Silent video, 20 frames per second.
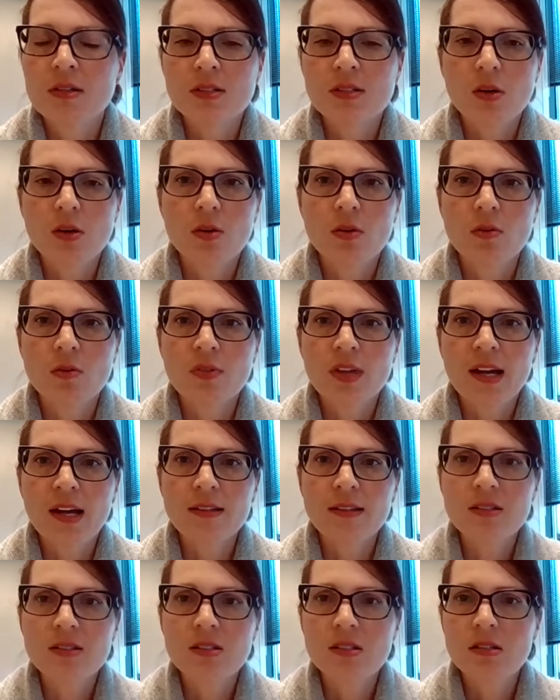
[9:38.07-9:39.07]
So
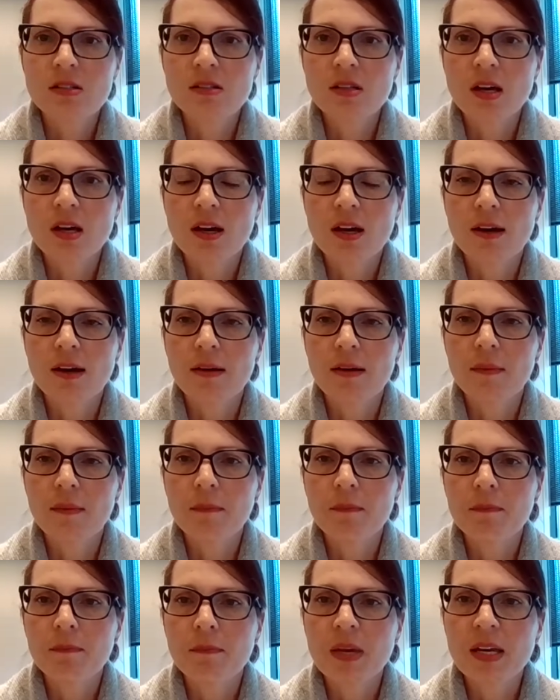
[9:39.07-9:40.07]
that's
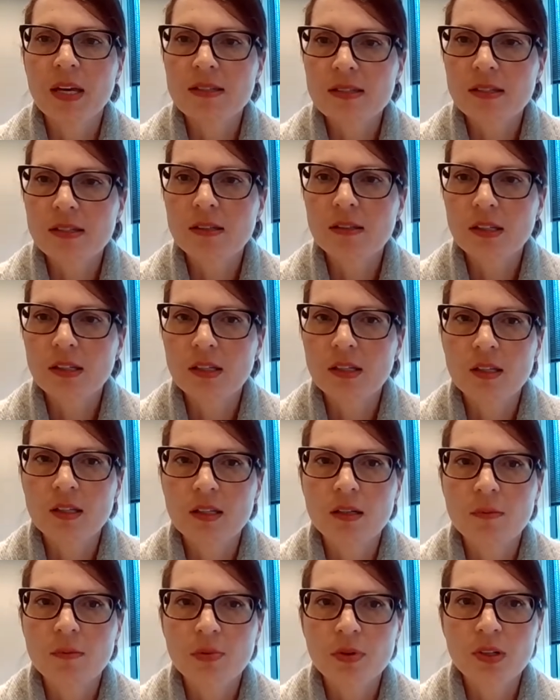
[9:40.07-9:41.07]
um, basically
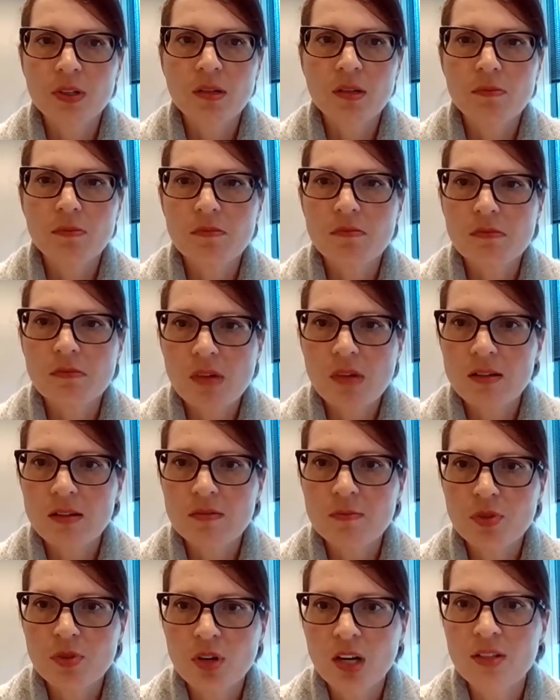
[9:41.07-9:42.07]
a, a pretty
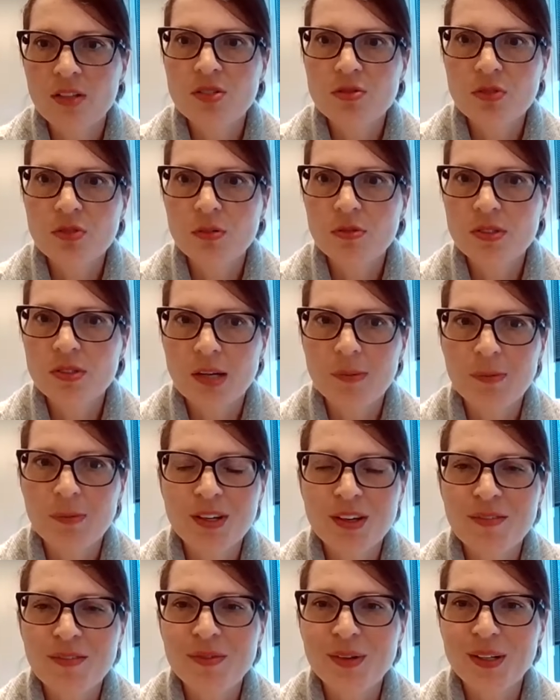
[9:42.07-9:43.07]
a broad stroke
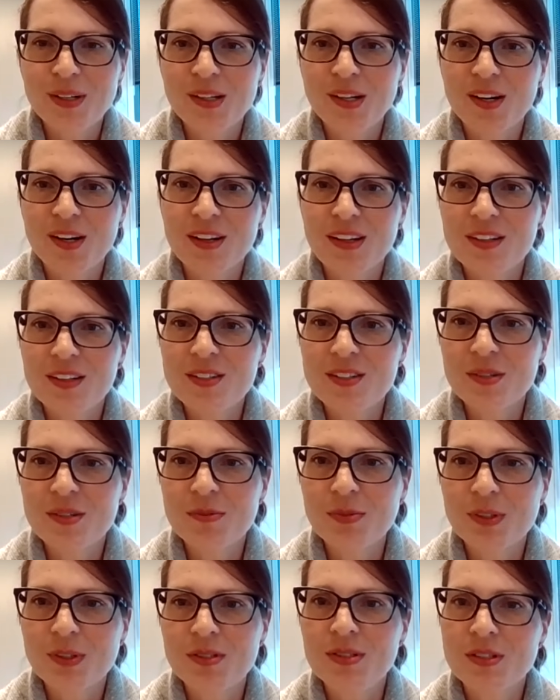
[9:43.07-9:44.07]
summary of what a
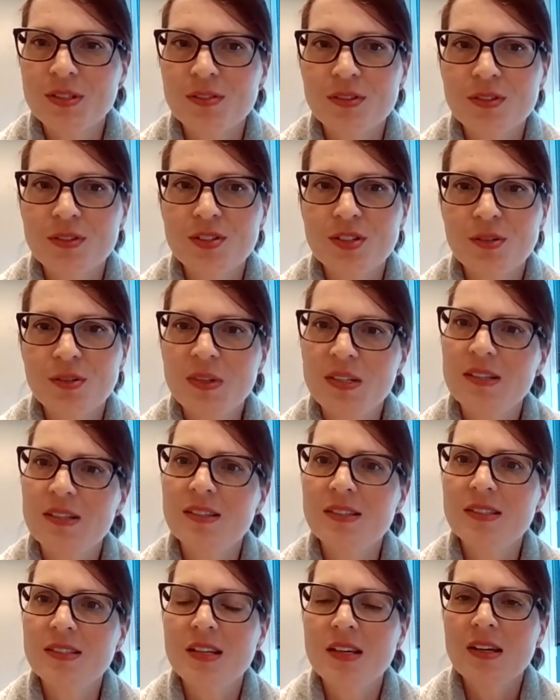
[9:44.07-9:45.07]
guardianship conservatorship
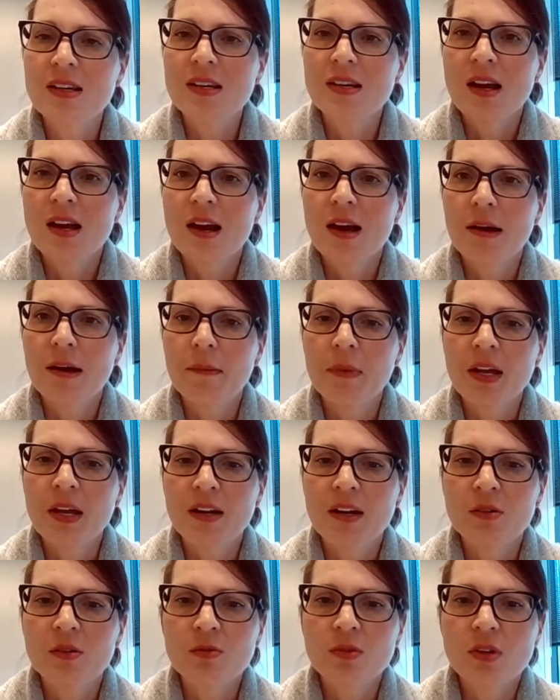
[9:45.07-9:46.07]
is. Um, and
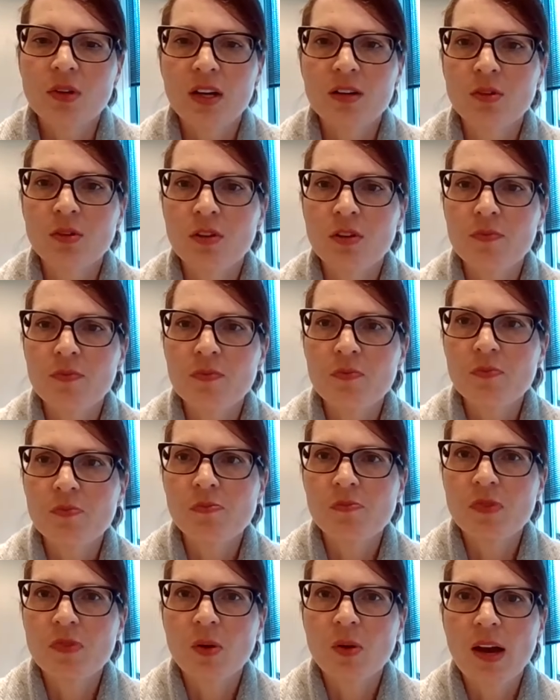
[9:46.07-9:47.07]
I don't, I don't know
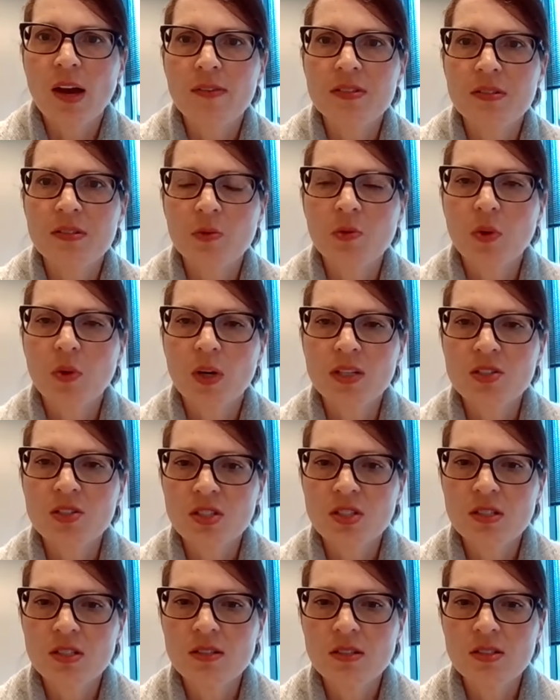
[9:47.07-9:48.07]
if you have some
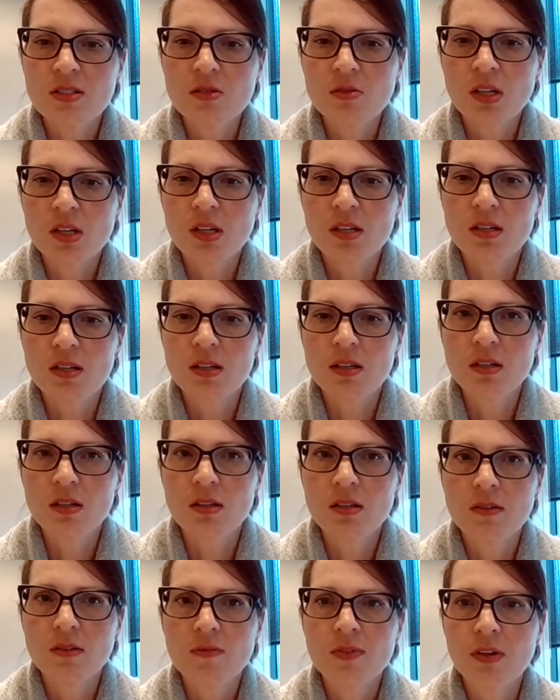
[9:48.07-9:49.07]
questions, you can
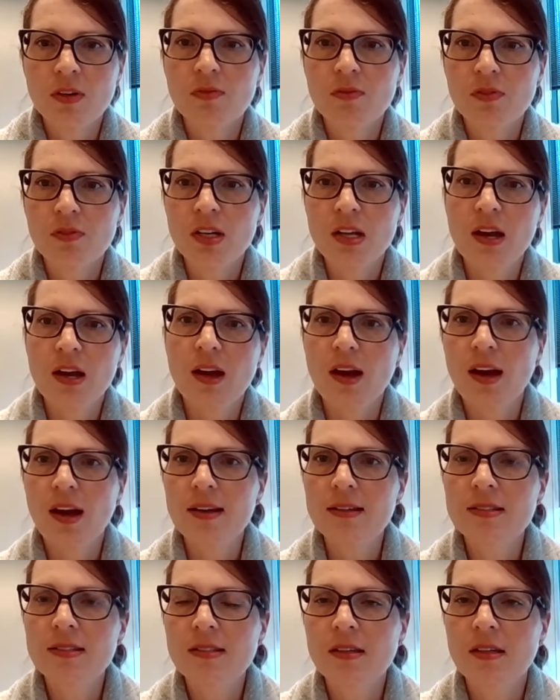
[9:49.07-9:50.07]
feel free to
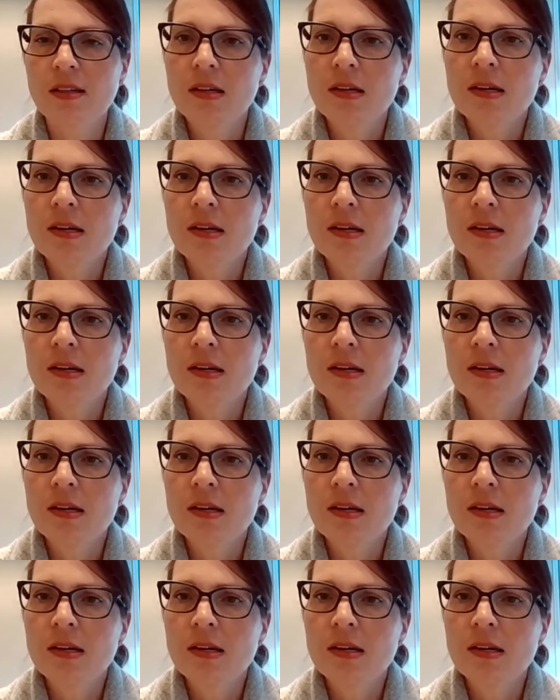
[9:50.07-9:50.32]
ask.